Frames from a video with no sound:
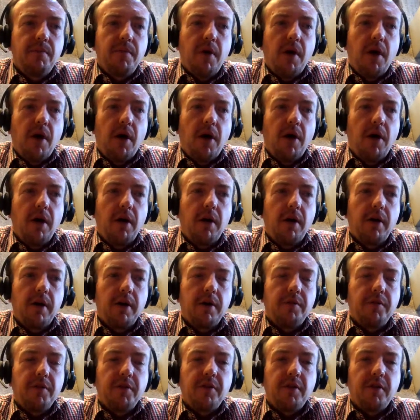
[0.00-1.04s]
a highlight of a
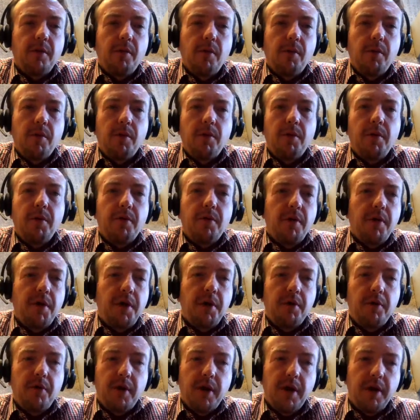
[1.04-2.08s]
summer, but we were only doing
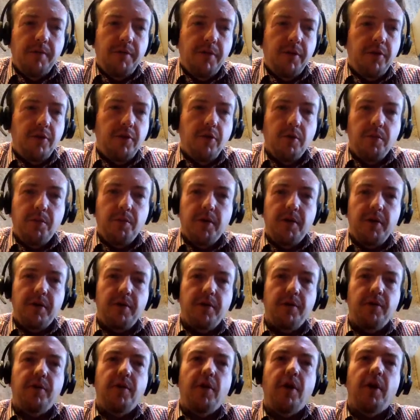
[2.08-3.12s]
it for short periods of
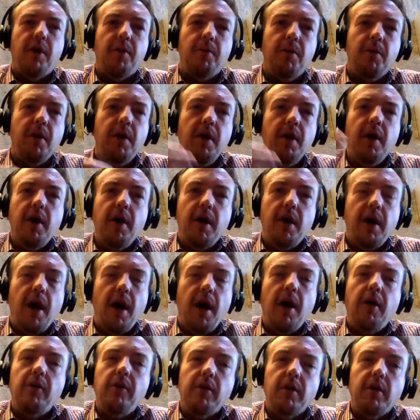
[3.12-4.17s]
time. How long are the
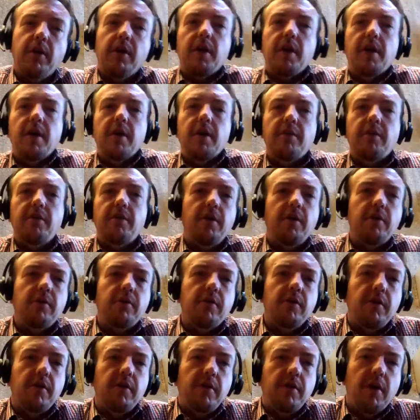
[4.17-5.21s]
kids out
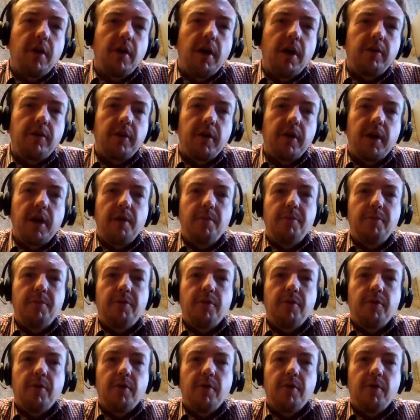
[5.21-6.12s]
at camp for?